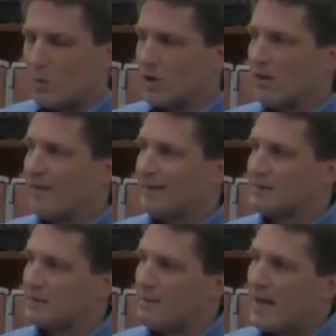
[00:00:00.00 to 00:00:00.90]
And one of the
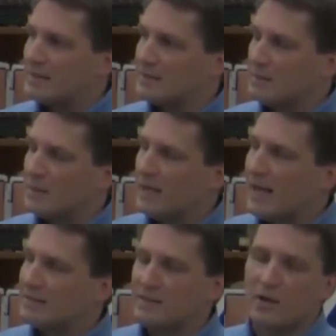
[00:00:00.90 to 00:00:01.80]
things that the MassDEP
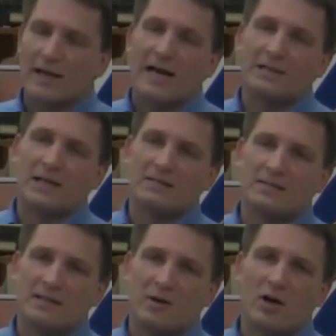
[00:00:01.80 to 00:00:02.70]
has in their
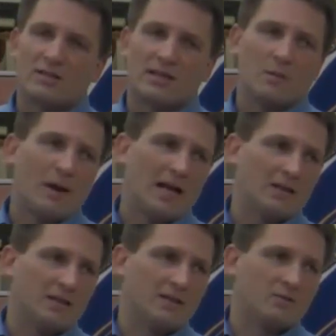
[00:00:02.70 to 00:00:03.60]
guidelines is that on-site
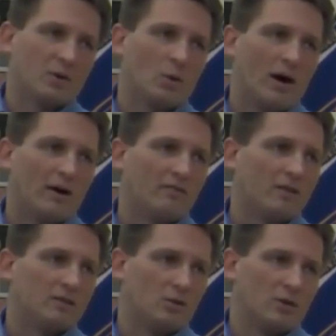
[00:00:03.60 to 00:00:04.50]
piloting is required
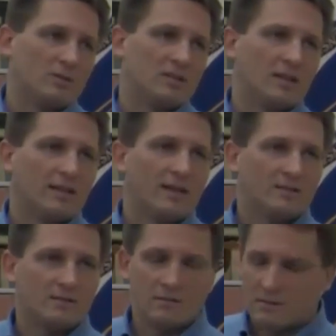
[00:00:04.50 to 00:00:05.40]
for the sodium
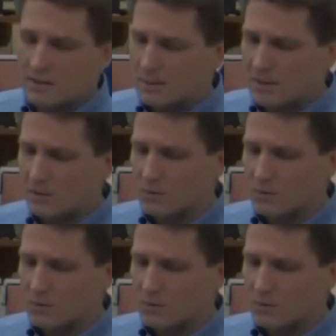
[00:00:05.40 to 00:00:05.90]
silicates to be